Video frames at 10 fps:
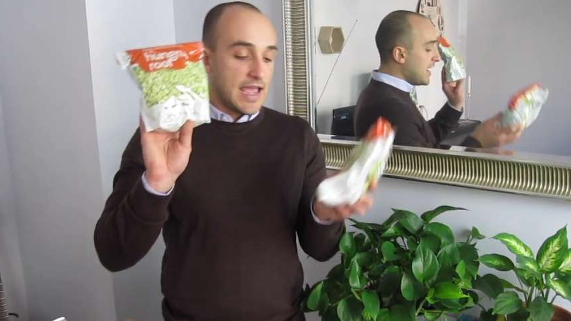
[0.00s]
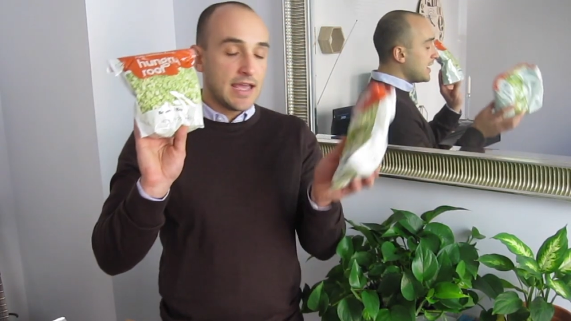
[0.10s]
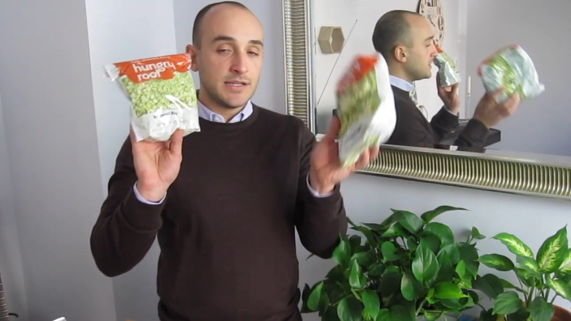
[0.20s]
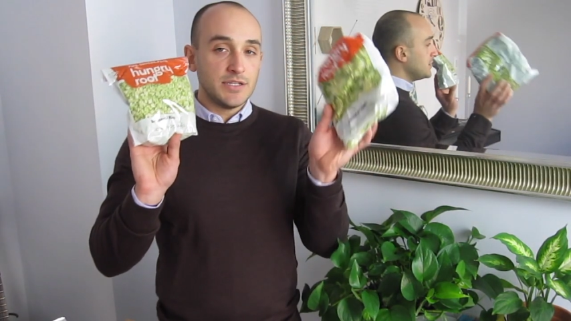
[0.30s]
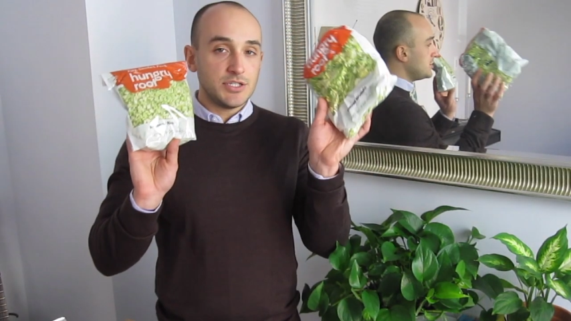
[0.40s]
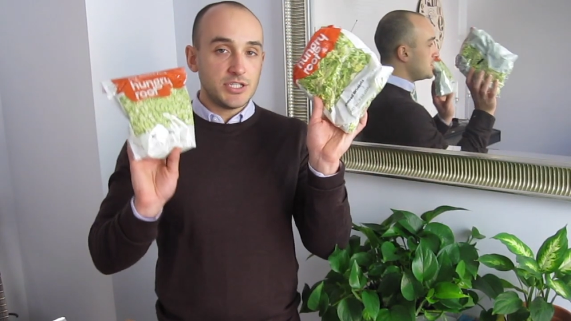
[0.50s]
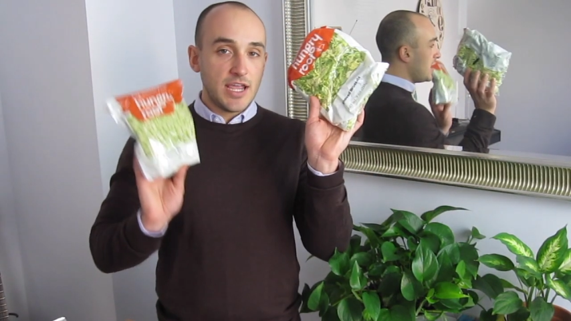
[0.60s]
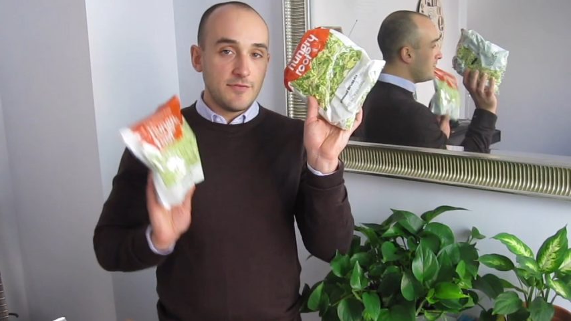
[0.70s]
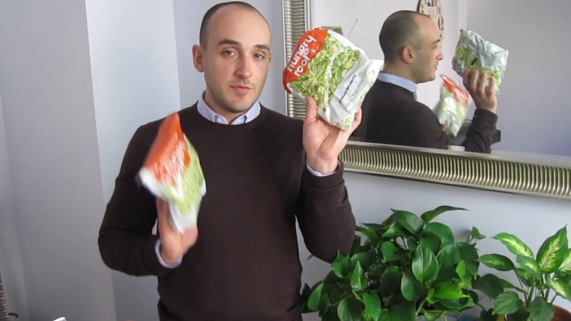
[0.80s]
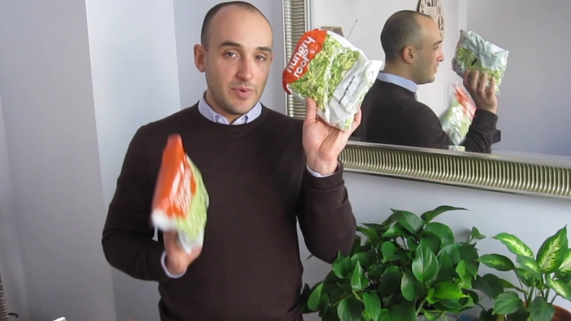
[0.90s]
Speaker 1: and
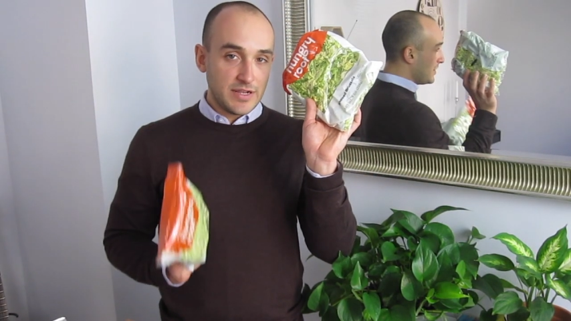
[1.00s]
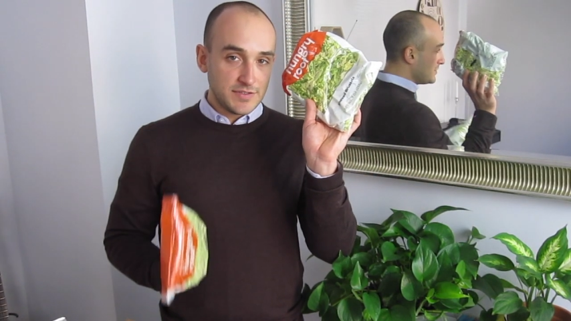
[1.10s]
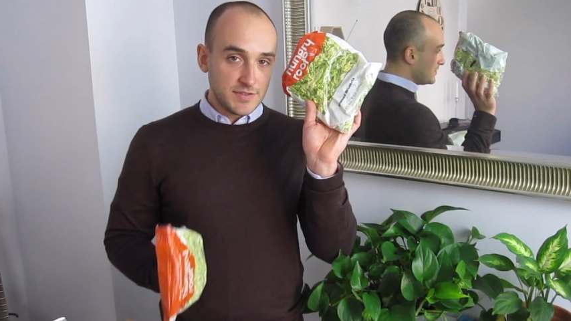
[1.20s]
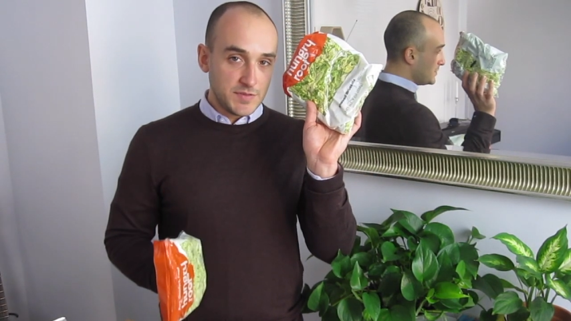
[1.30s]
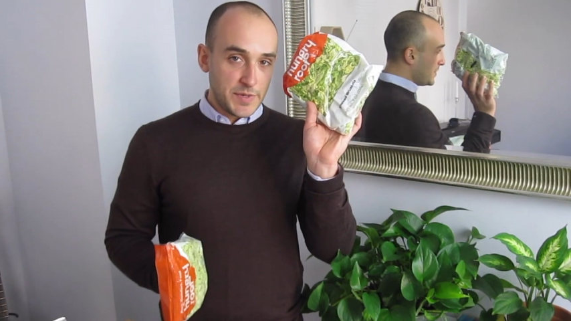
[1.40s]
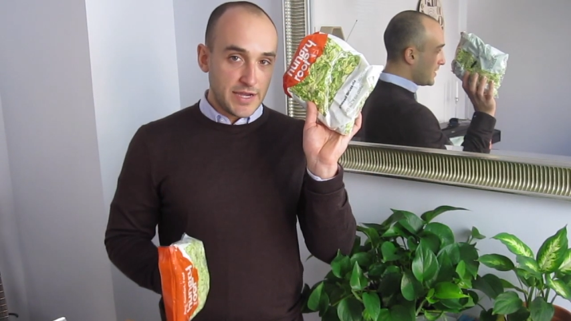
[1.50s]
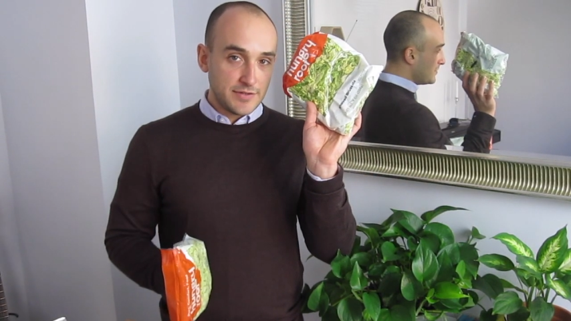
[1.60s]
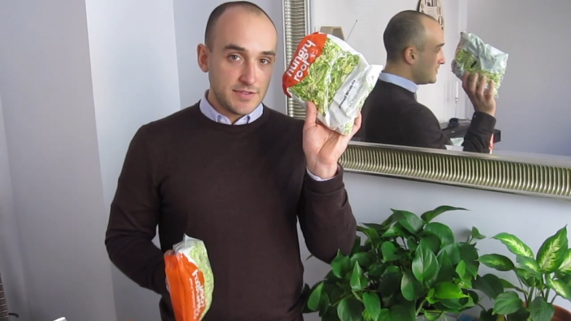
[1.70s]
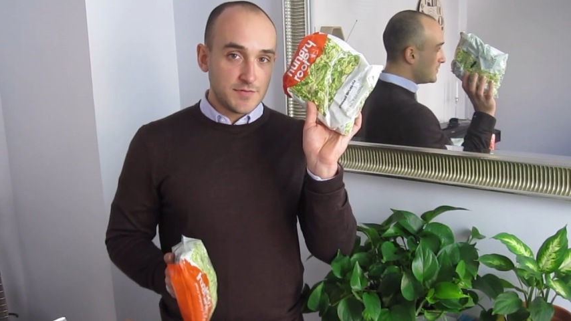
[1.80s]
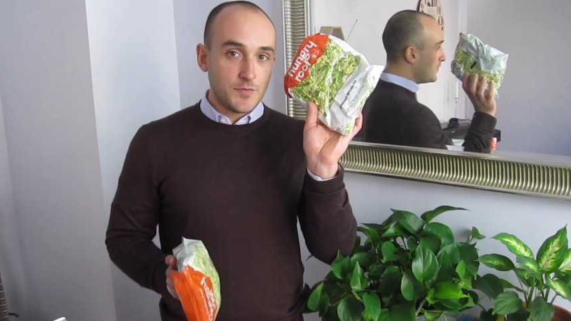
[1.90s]
shaved Brussels
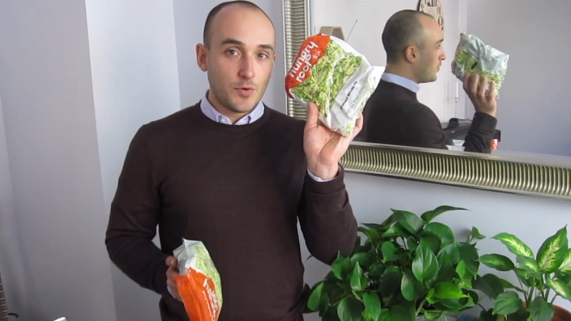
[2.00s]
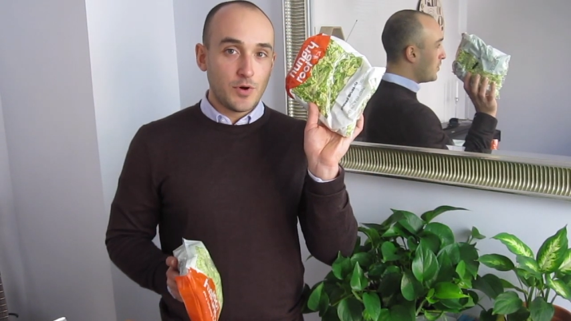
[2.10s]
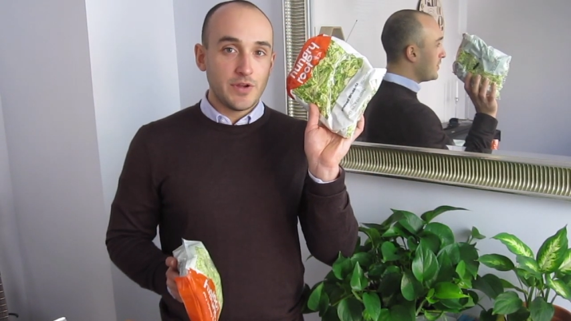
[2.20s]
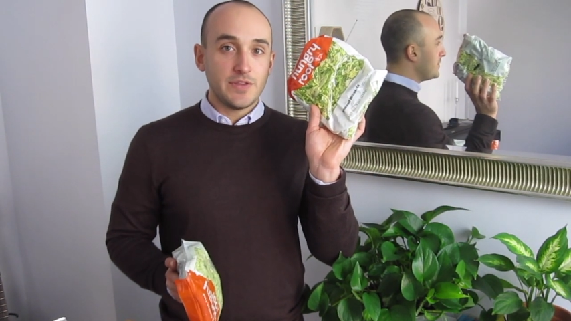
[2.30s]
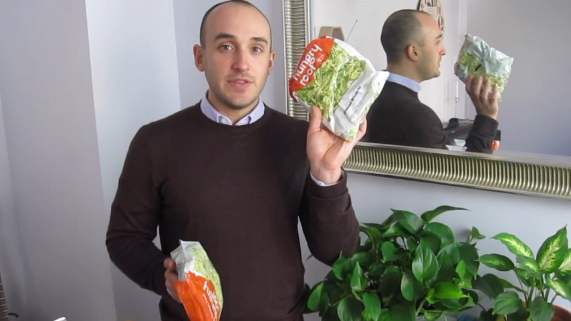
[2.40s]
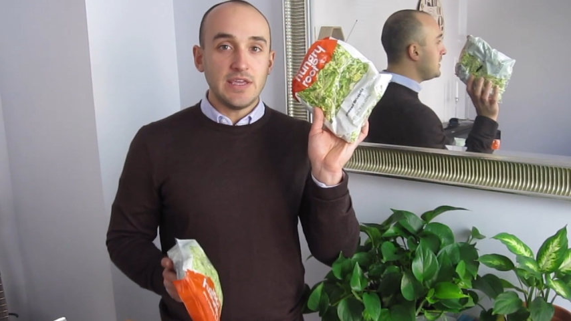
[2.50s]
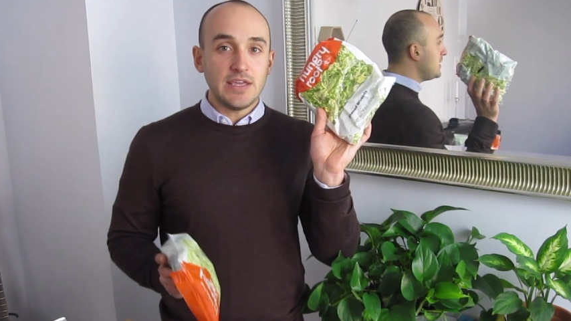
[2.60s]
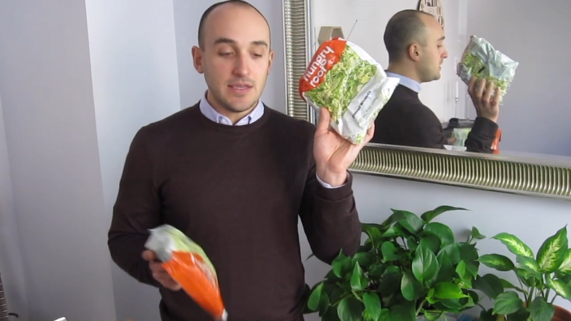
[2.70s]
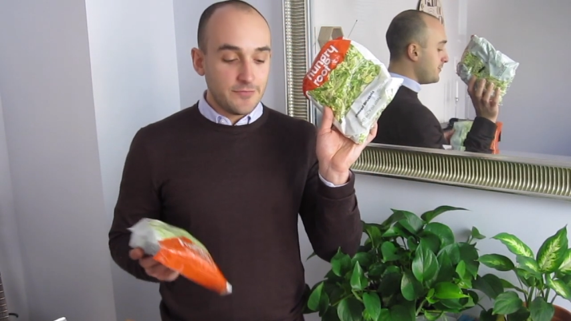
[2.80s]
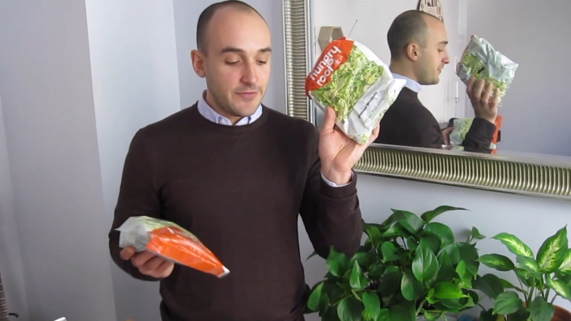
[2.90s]
sprouts for
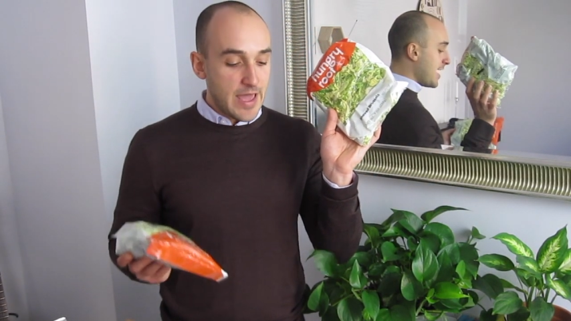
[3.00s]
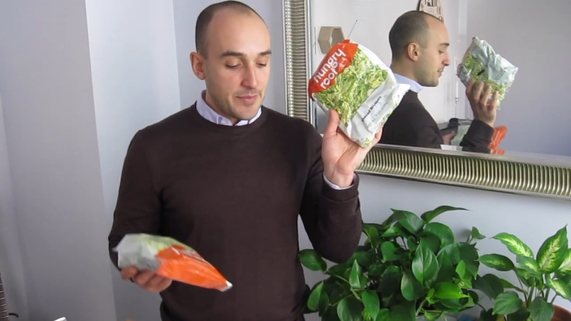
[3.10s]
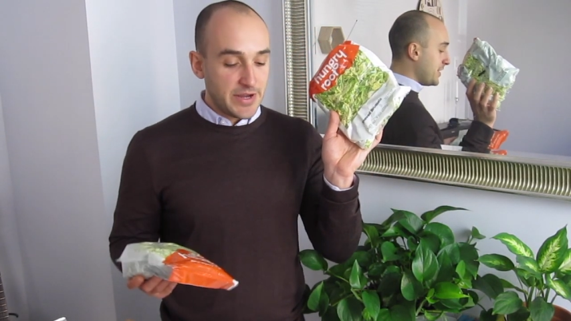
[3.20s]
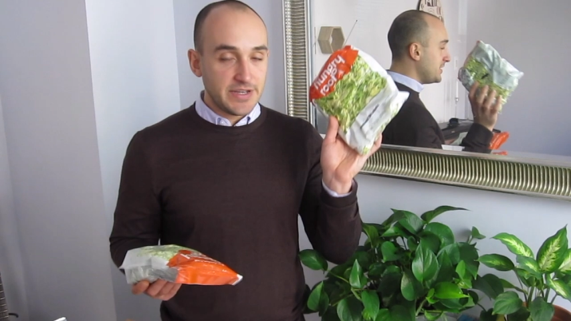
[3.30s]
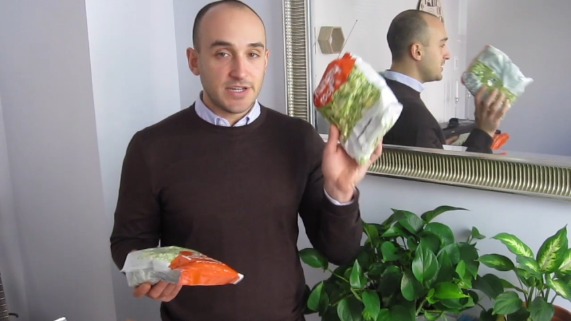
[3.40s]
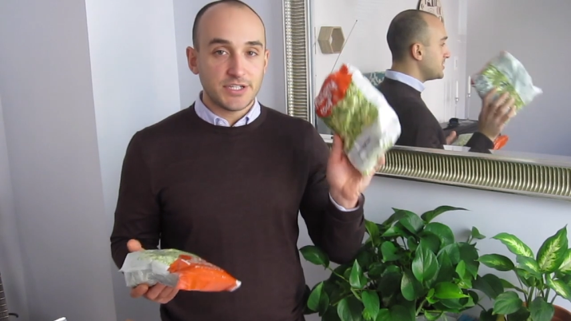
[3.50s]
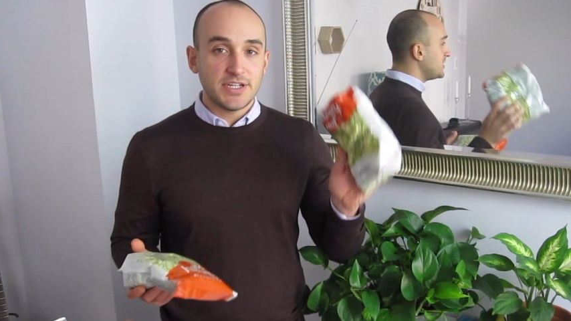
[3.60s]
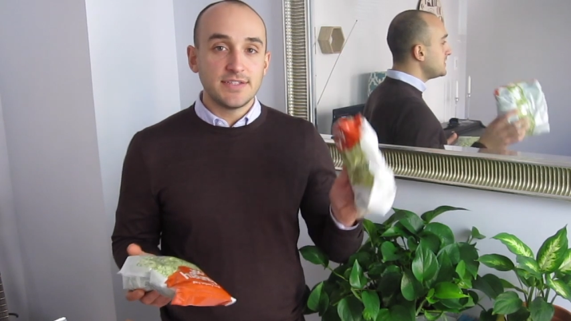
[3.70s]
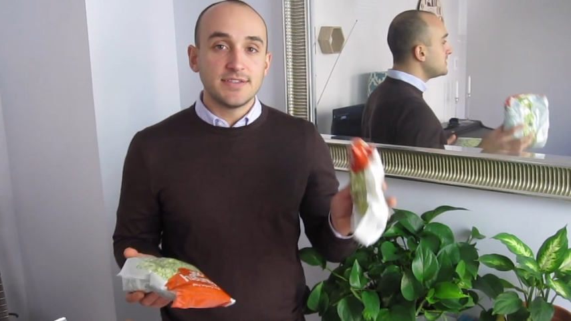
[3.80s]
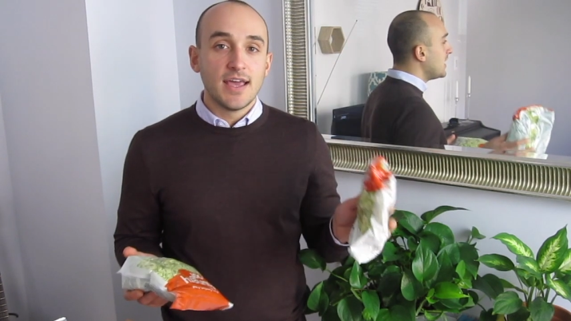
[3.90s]
the flatbread
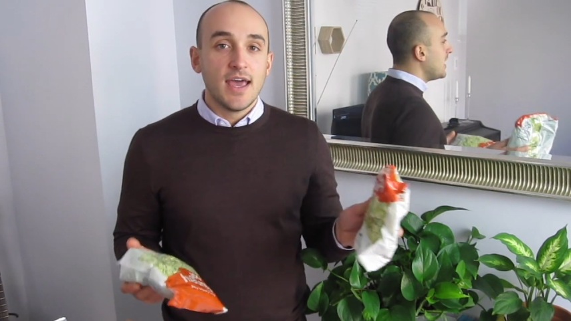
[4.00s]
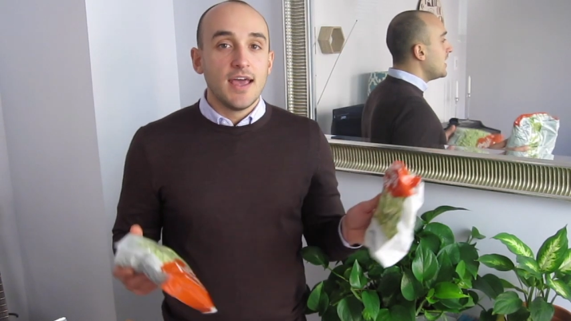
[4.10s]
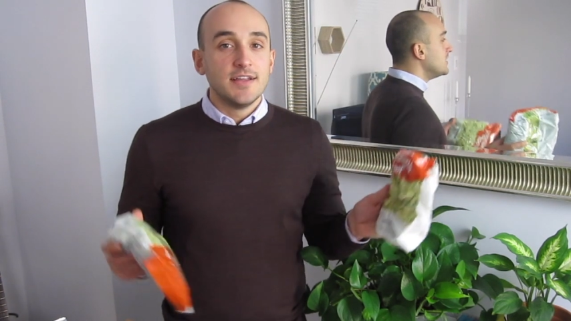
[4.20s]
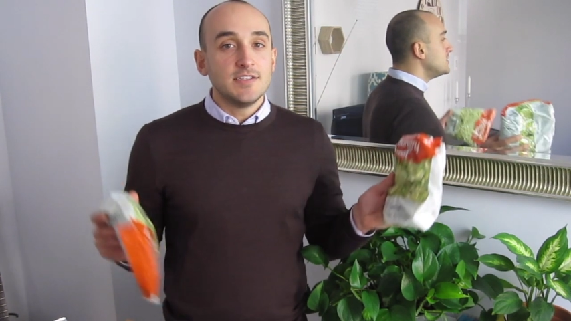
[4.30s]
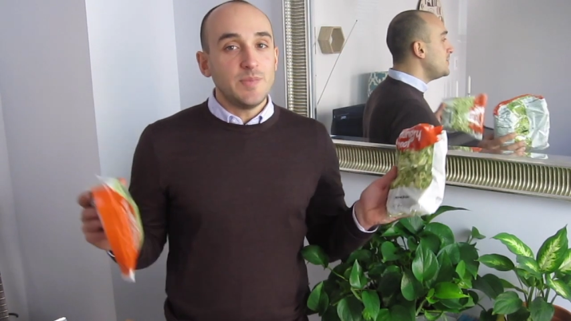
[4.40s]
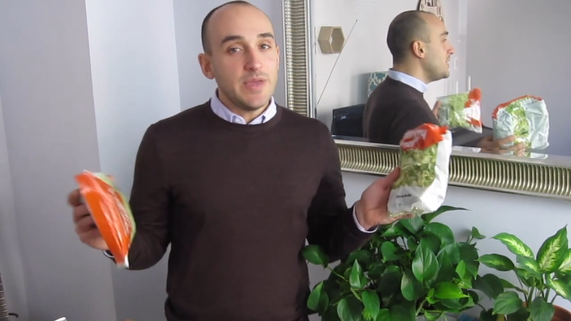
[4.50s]
dishes. To